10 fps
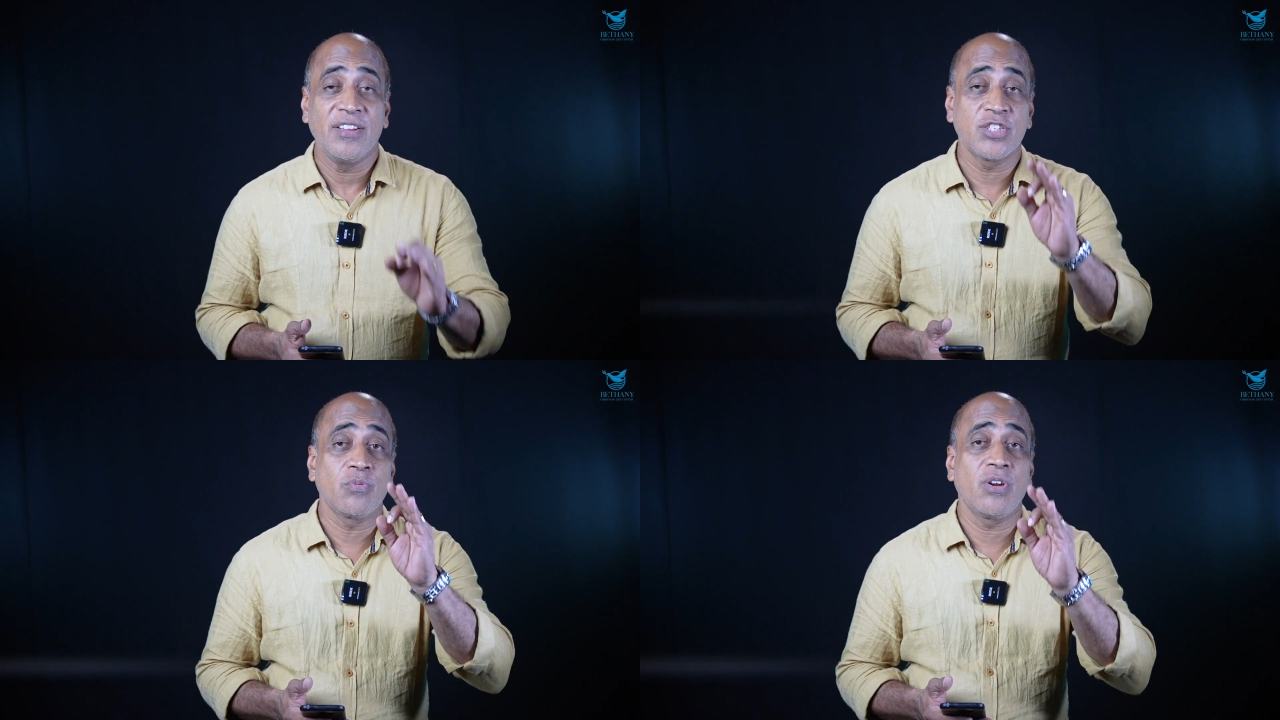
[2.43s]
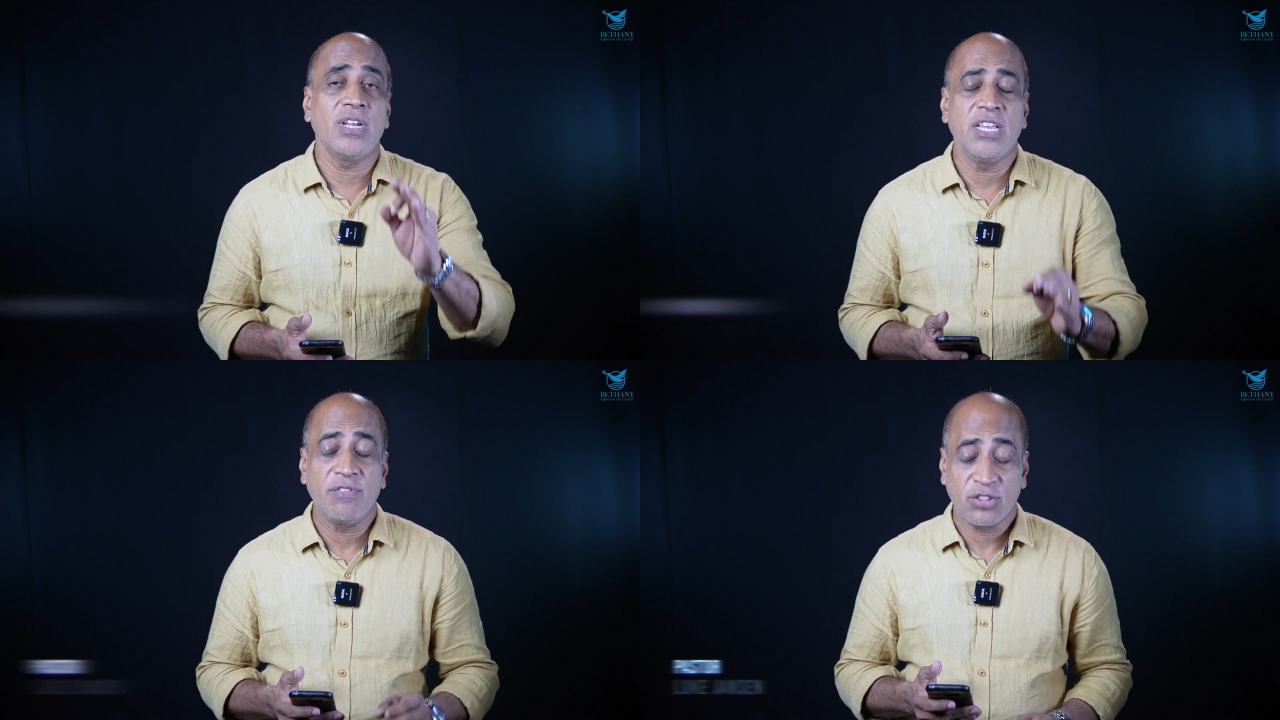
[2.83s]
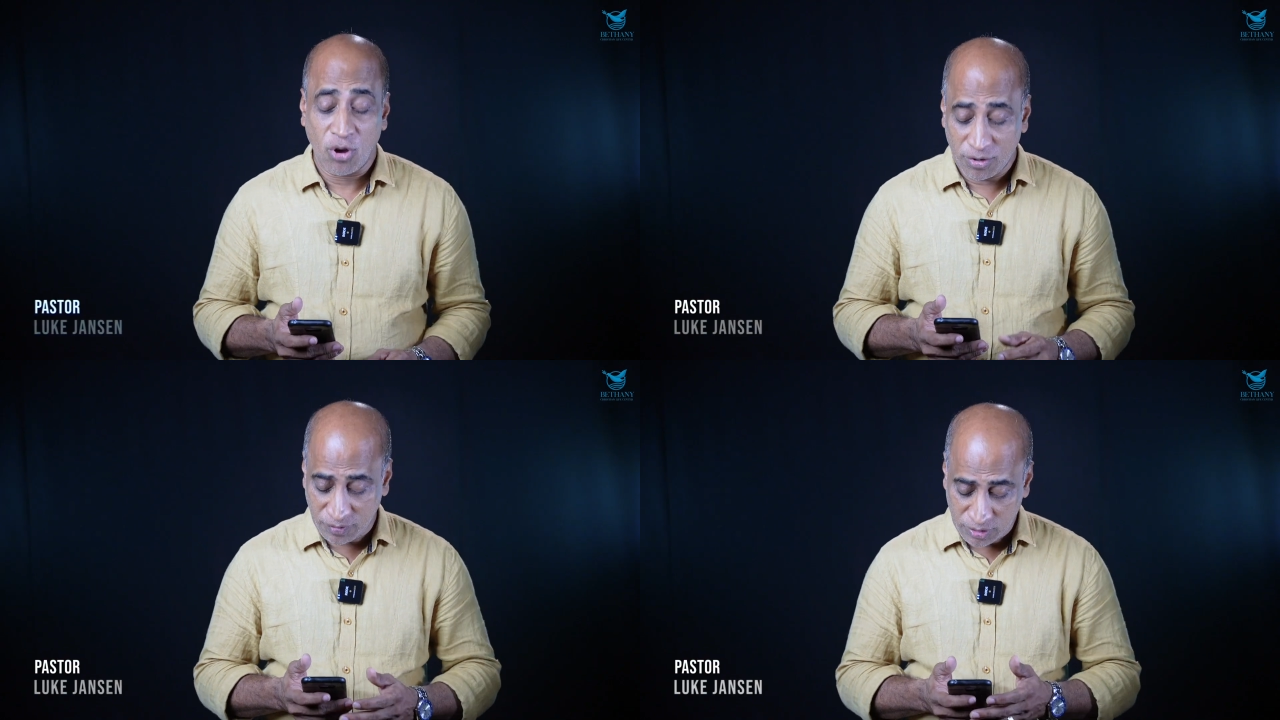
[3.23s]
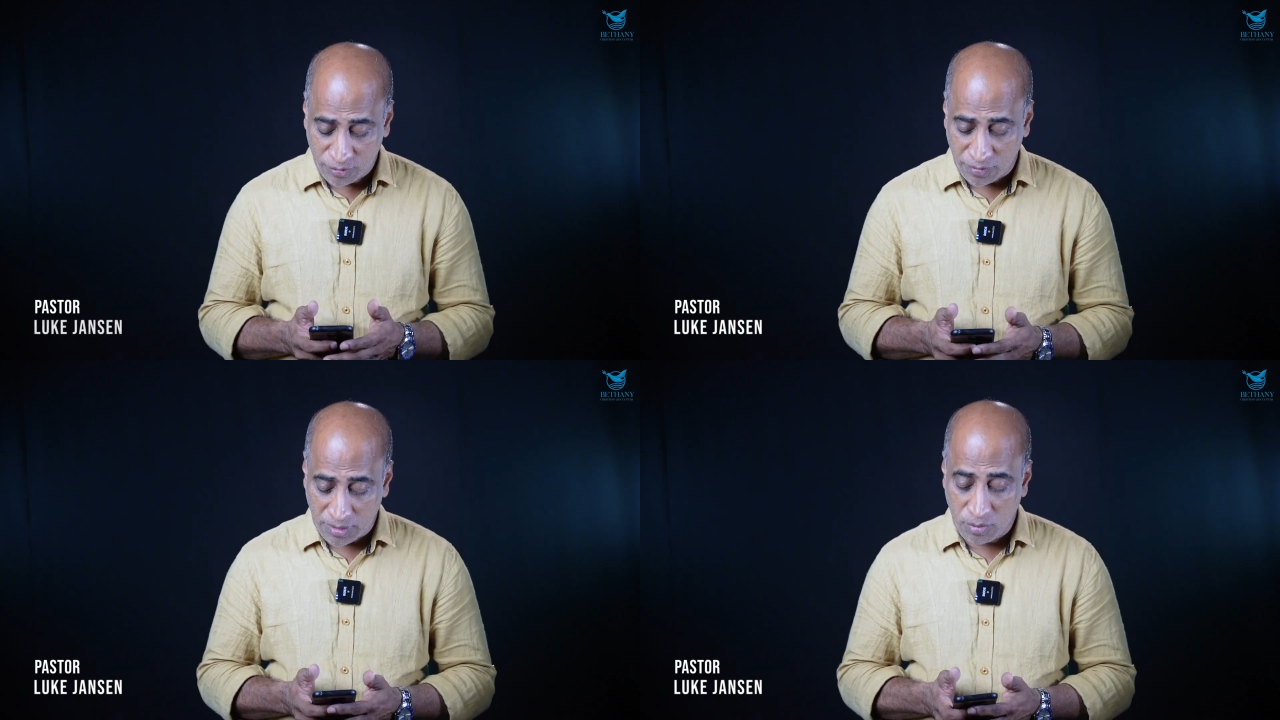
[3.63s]
just want to leave a thought with you
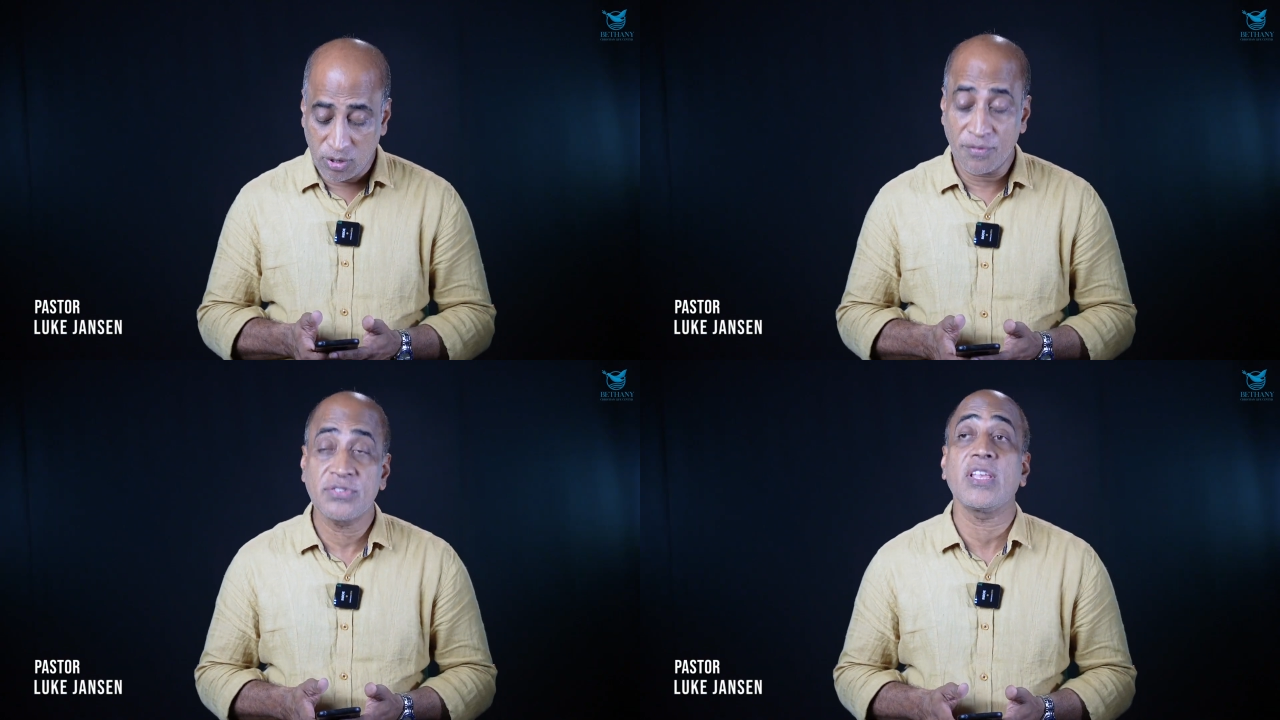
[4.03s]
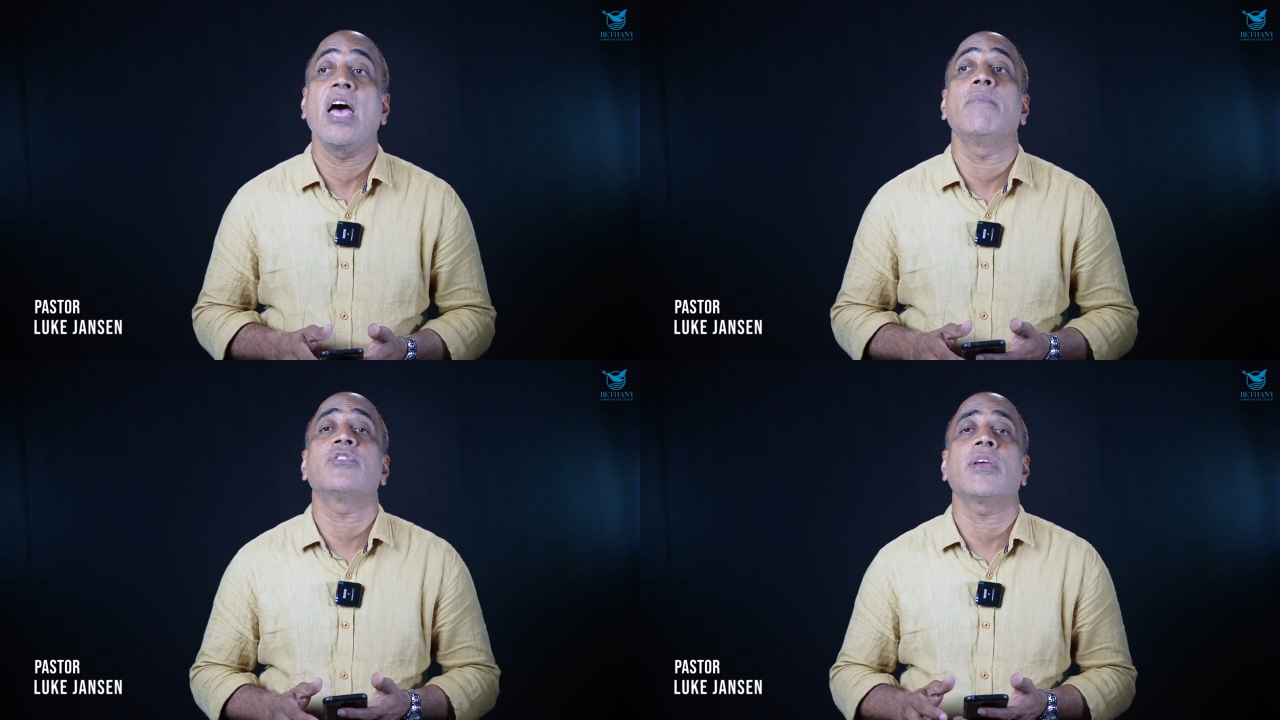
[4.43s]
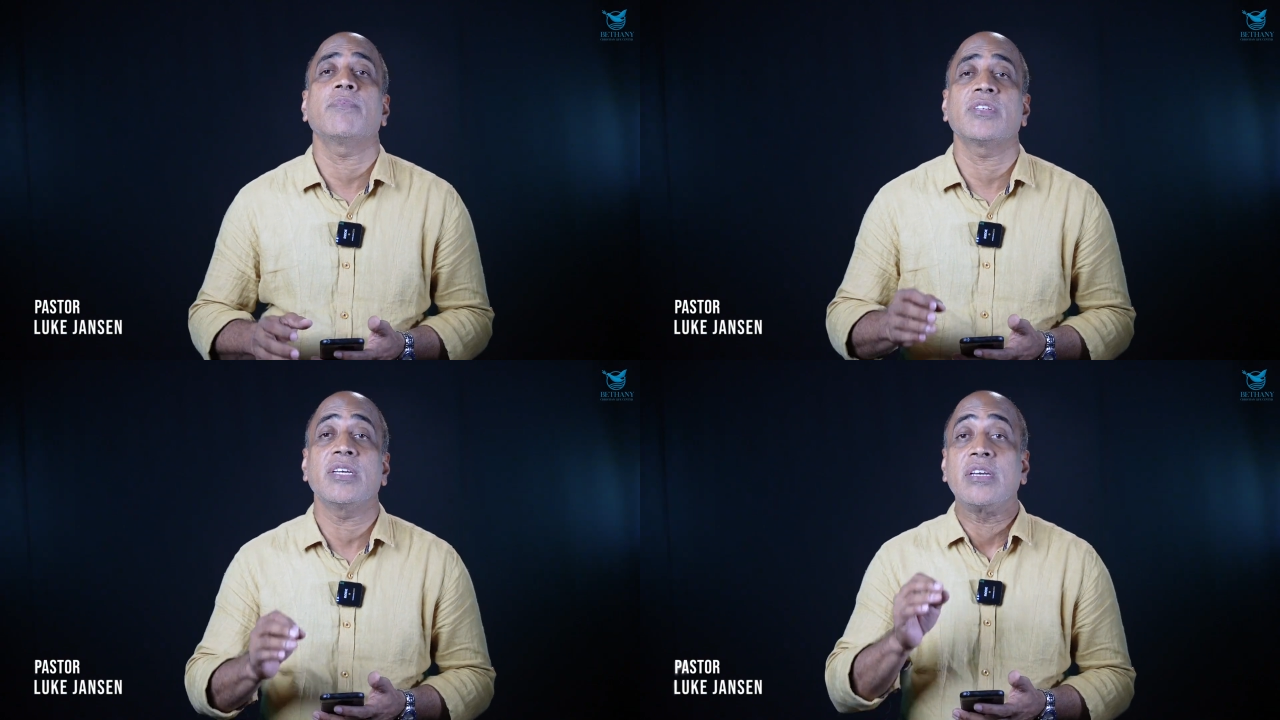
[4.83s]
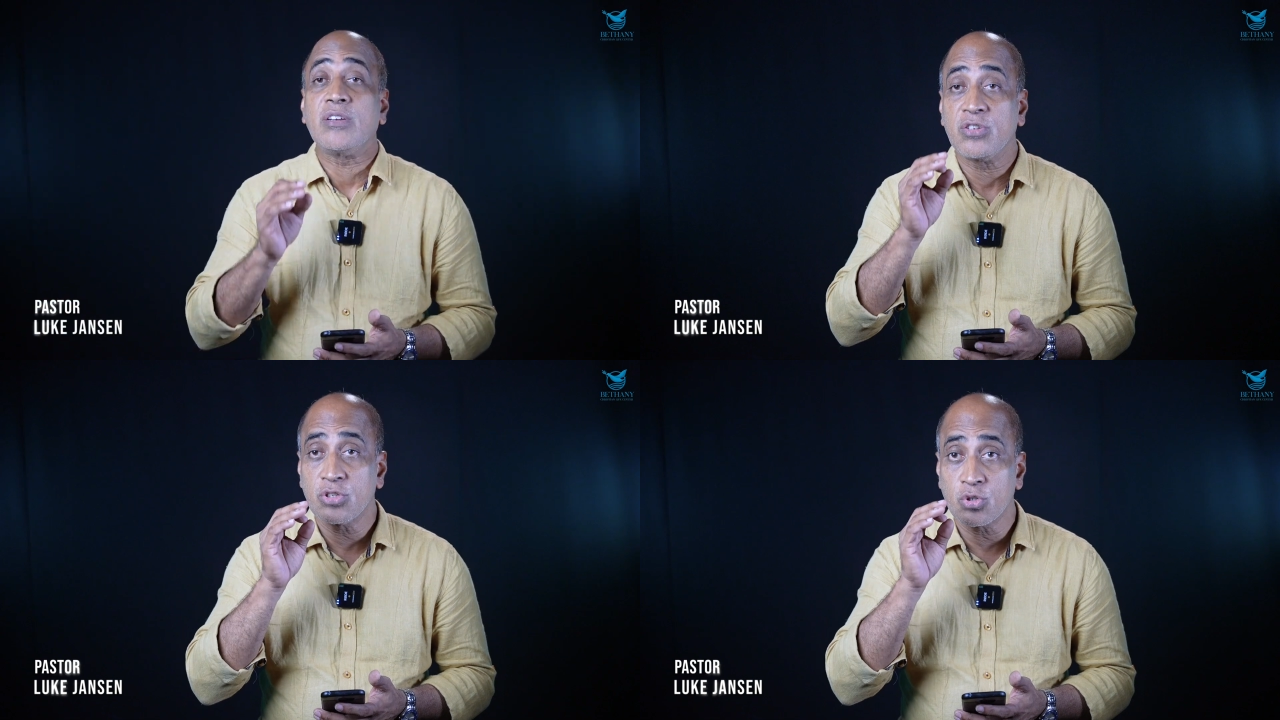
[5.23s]
from the book of Psalm, chapter
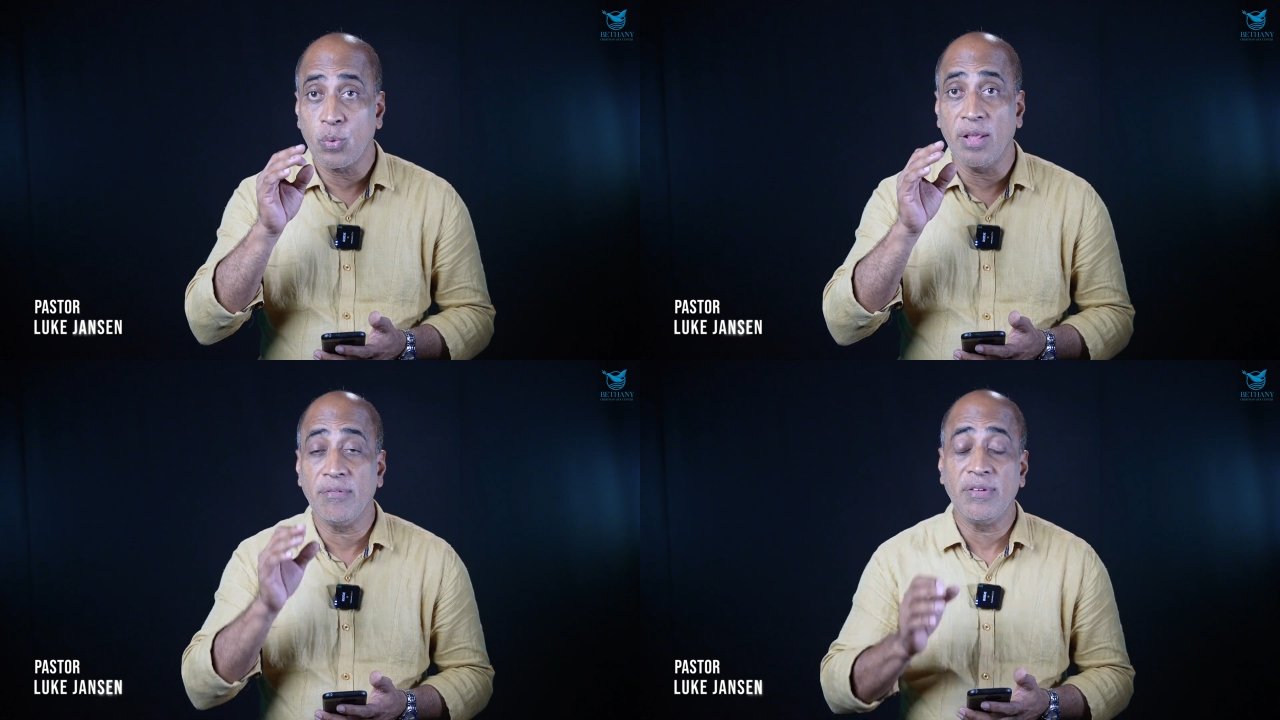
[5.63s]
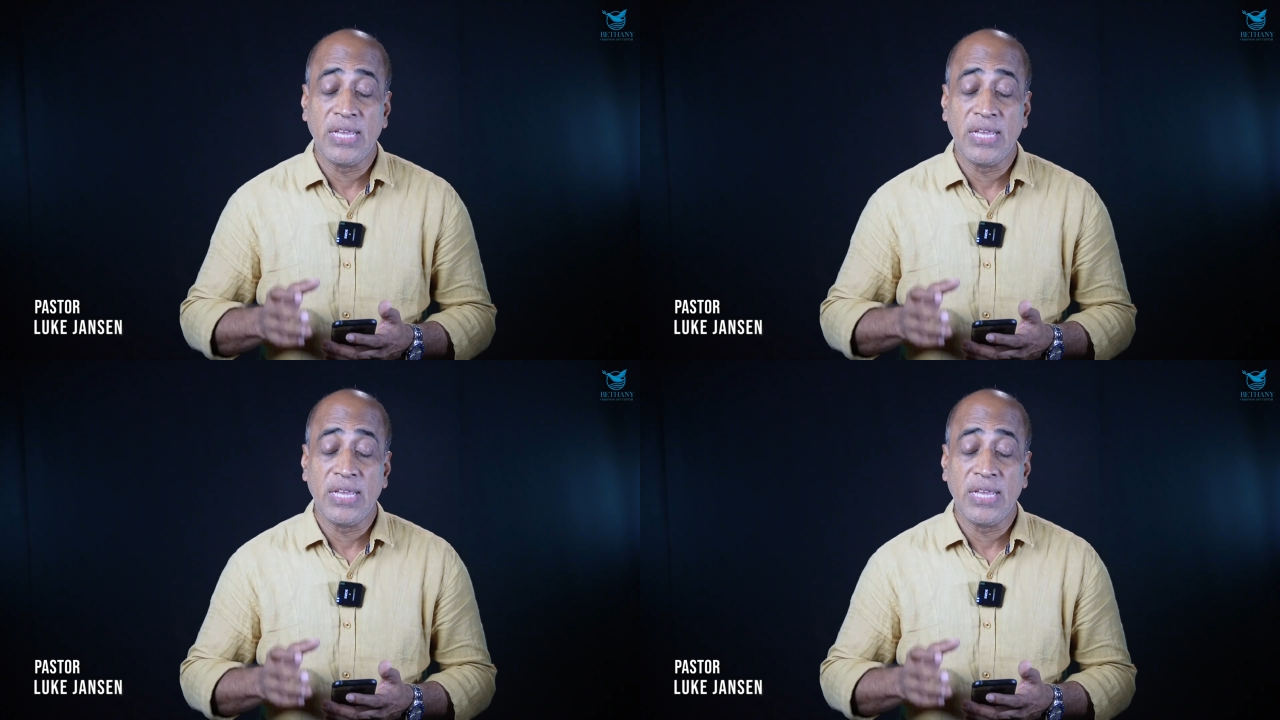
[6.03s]
12.